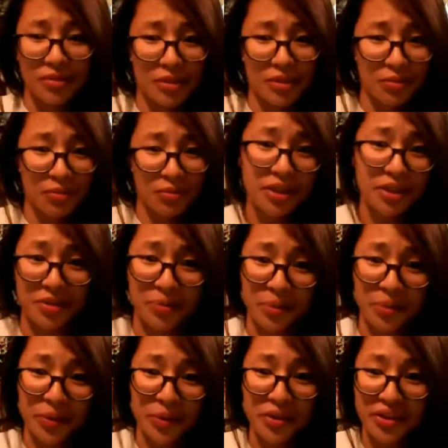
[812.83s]
it's really
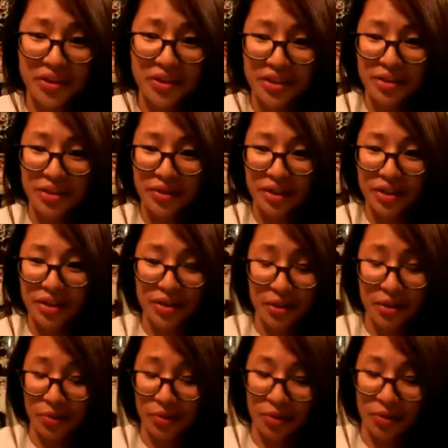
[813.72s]
simple. The
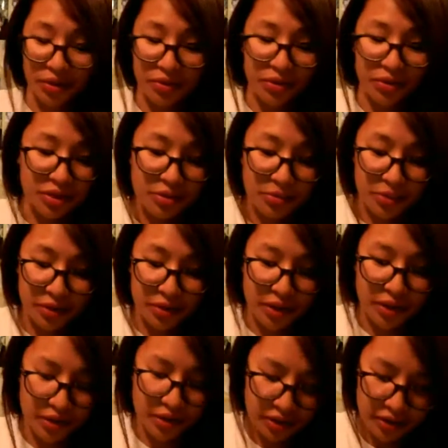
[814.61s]
directions are really
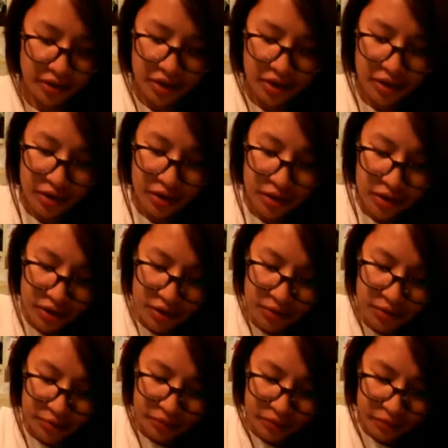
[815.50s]
simple actually.
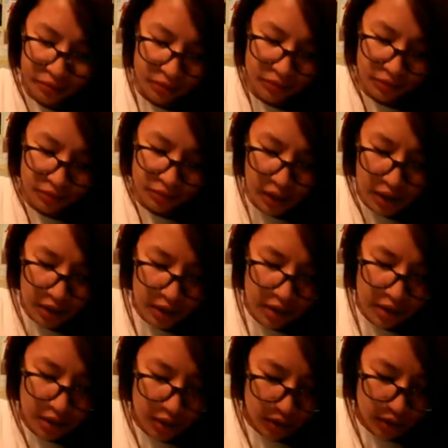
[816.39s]

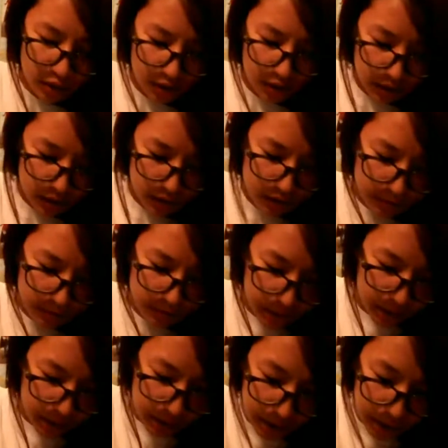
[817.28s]
And
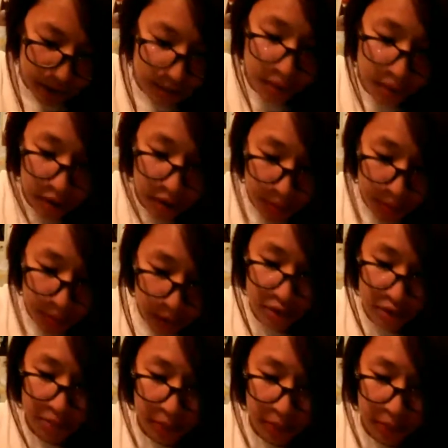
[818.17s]
I can make a
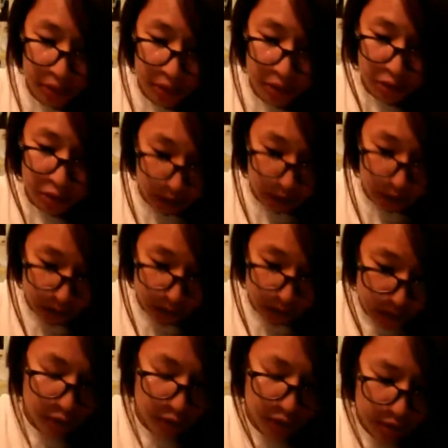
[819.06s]
post about direction